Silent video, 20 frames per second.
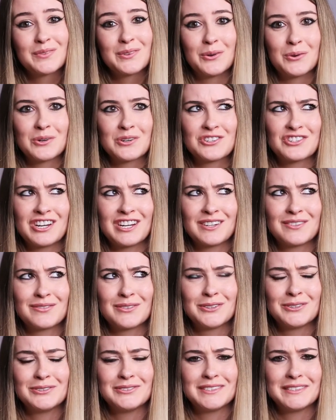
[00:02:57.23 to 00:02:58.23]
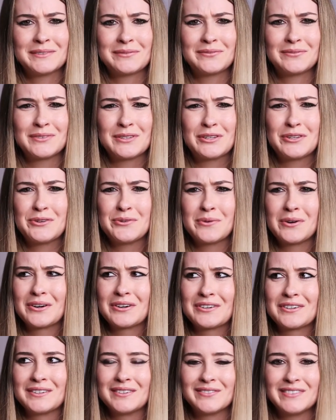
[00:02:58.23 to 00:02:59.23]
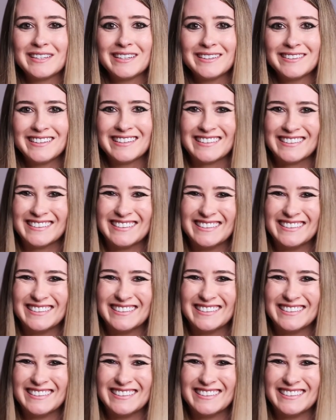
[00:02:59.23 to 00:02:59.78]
or jackfruit if you are a vegan.